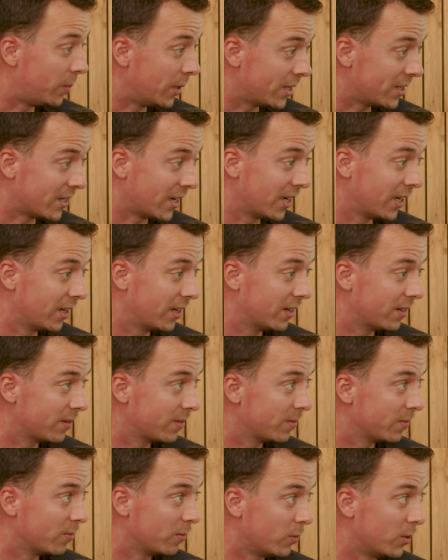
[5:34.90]
big tank,
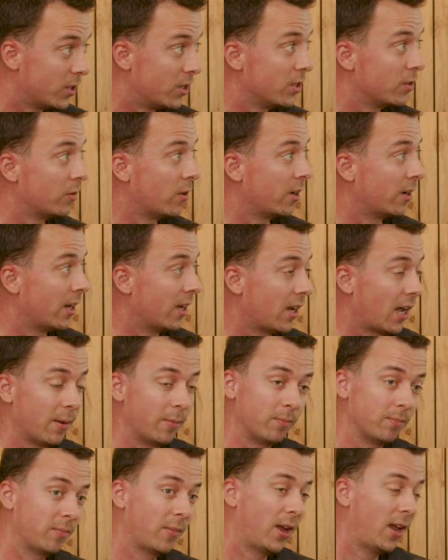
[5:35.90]
which is very nice.
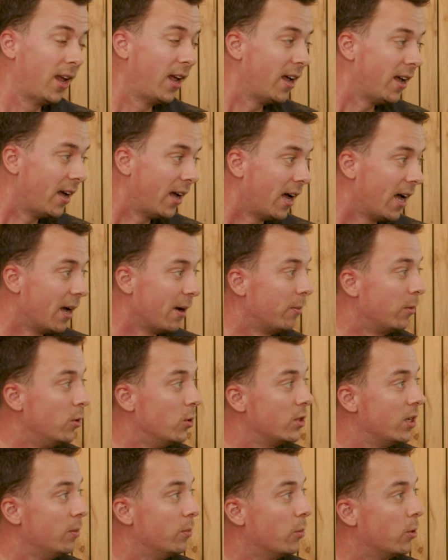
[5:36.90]
I'm
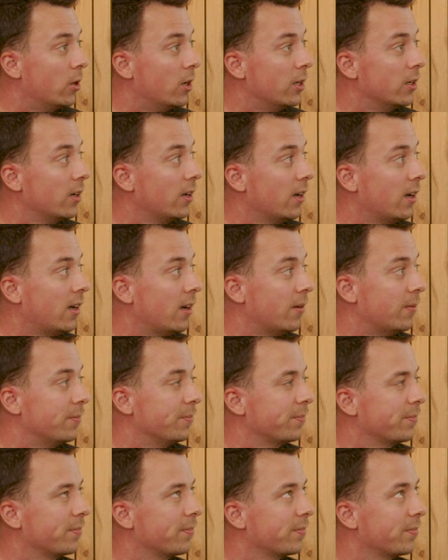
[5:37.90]
usually more in,
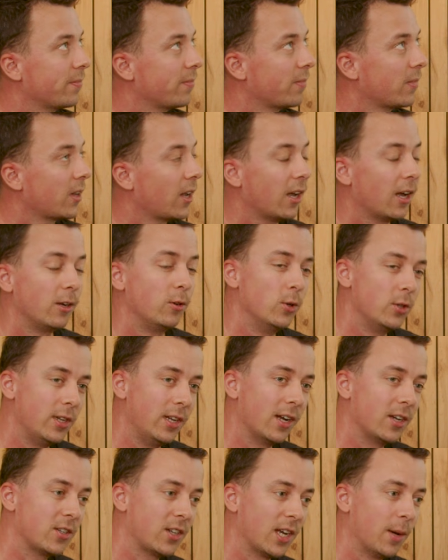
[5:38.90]

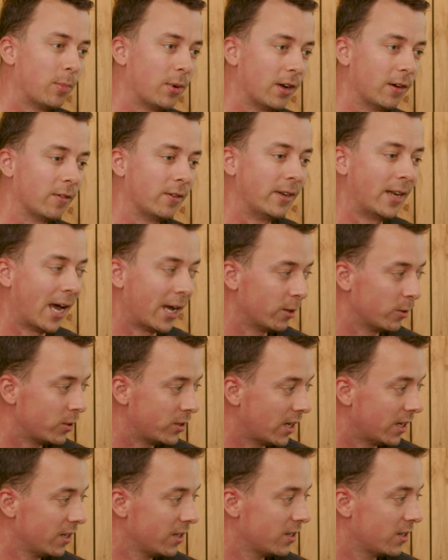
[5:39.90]
usually I scape a lot of nano
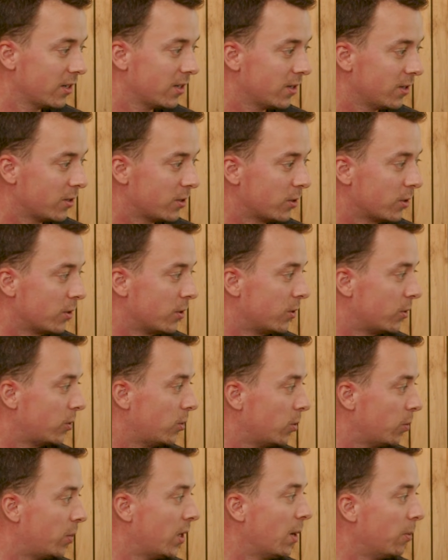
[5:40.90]
tanks. So
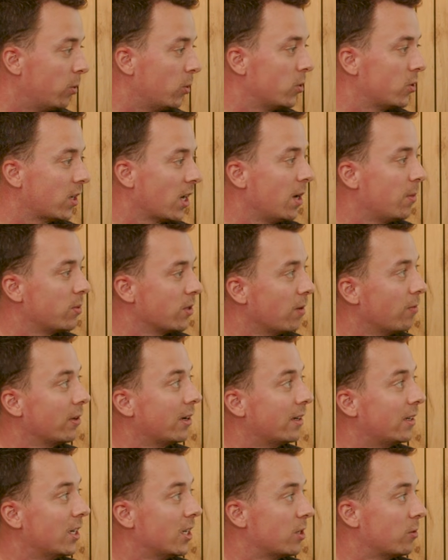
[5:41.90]
to be able to scape something
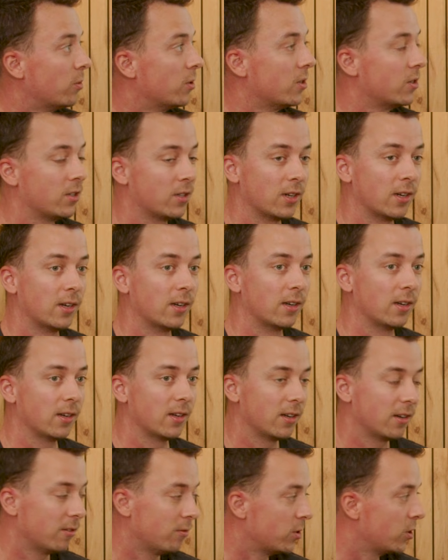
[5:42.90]
like this was a
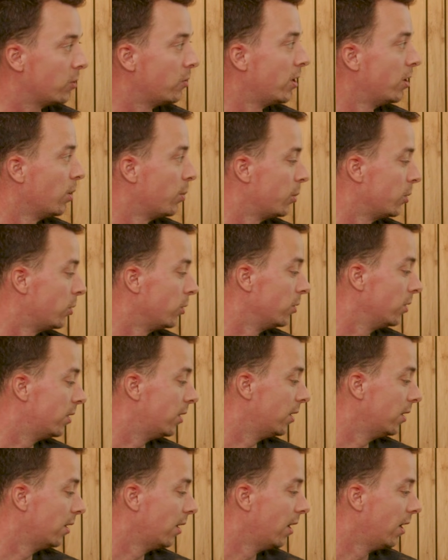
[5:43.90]
great
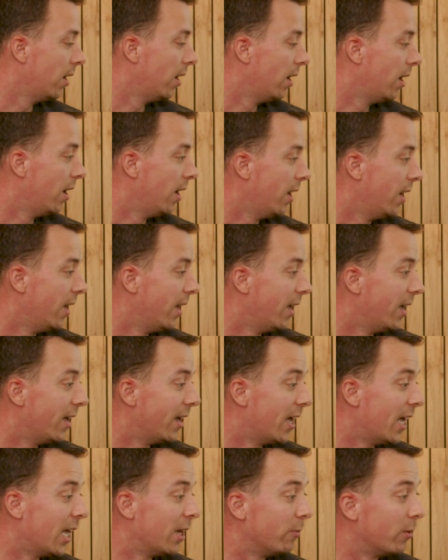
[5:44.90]
opportunity.
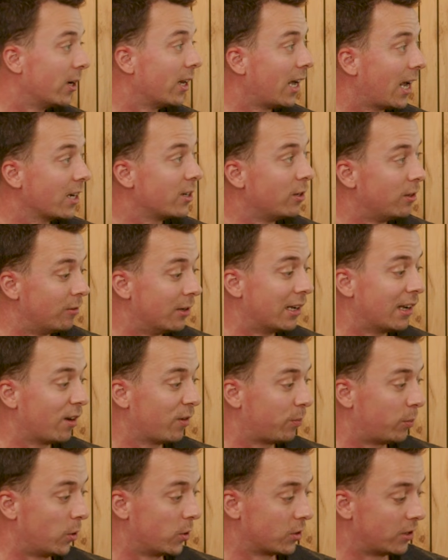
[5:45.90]
And what I actually really
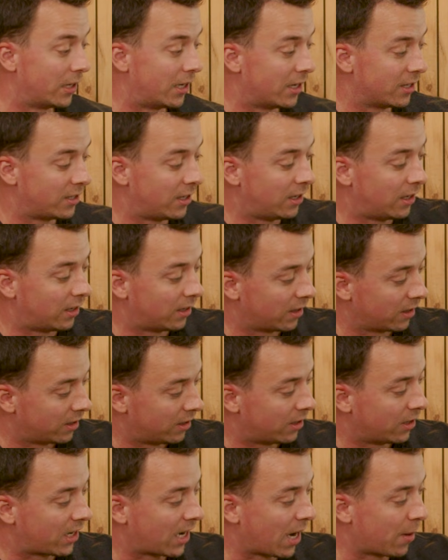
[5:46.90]
love personally is the
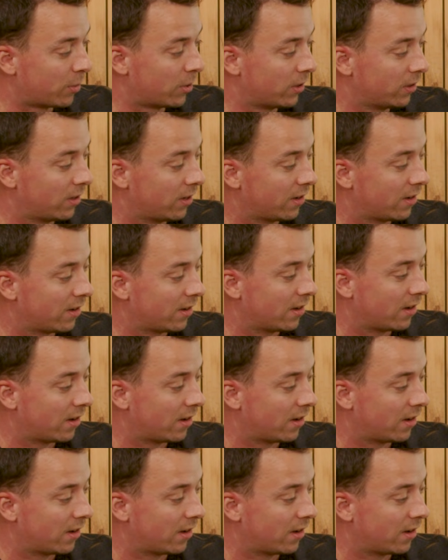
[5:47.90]
cabinet.